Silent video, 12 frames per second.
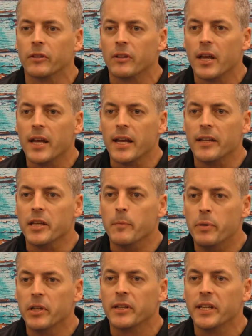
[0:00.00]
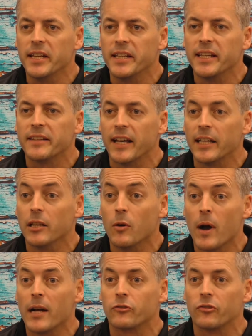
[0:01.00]
and, and the ability to get that
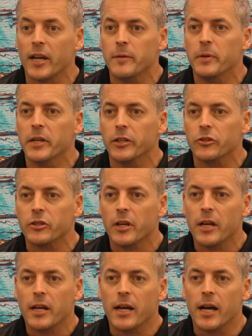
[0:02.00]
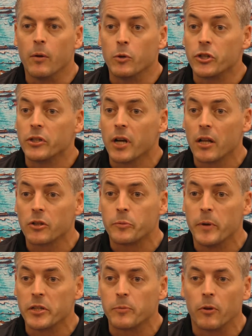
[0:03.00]
low outside pitch uh, which in college
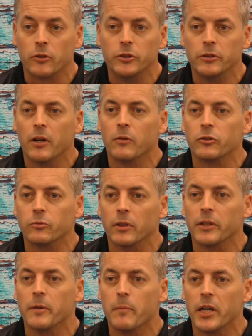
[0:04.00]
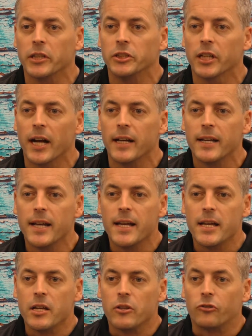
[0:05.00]
baseball, as you know, is really the money shot.
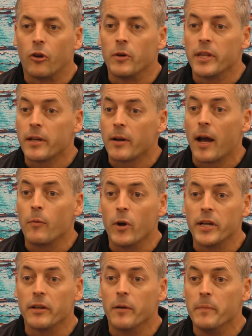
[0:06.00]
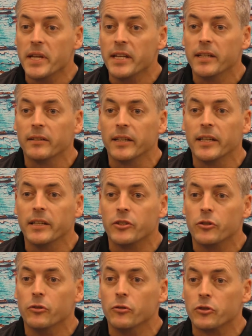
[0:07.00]
So, and then I went immediately
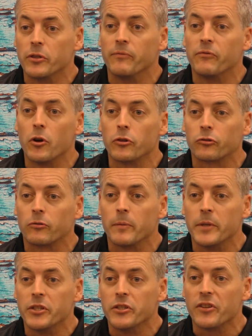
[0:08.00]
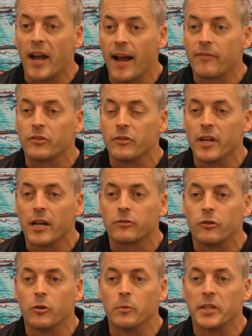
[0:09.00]
to some fall scrimmages after the
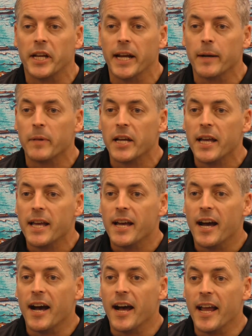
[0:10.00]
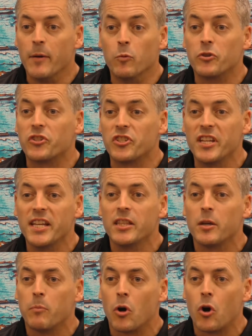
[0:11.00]
October camp uh, and was seeing
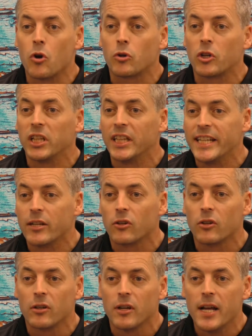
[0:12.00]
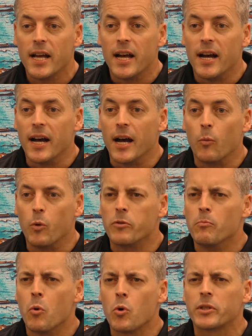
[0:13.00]
the ball clear uh, with
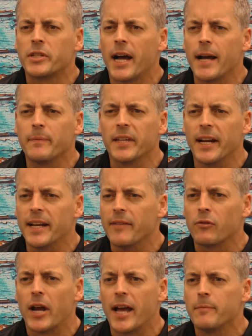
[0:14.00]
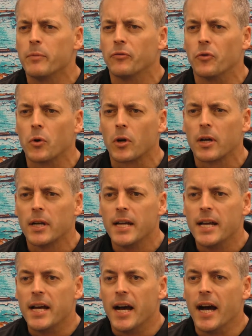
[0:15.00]
more time than I'd ever had before.
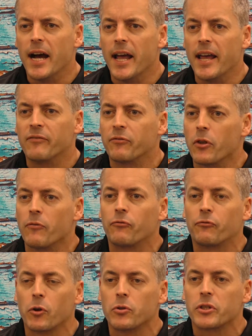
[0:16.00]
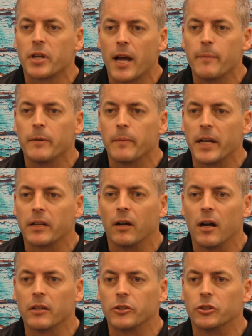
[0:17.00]
Uh, and for the first time in my
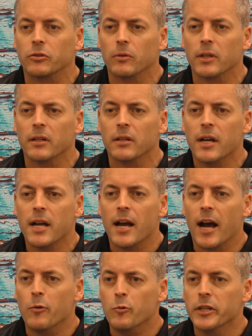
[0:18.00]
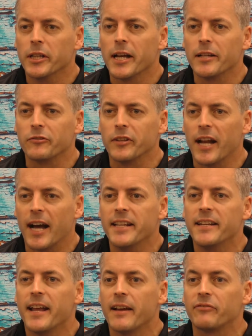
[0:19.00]
college career, I realized that I
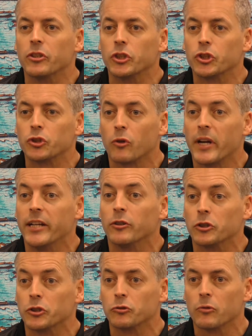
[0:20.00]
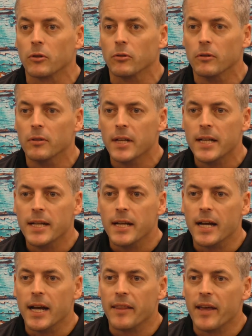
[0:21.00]
didn't have to strain or struggle.
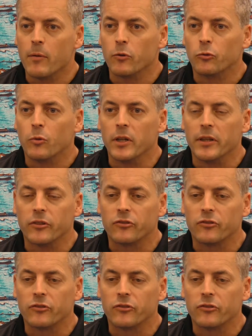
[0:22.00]
Uh, that was one. The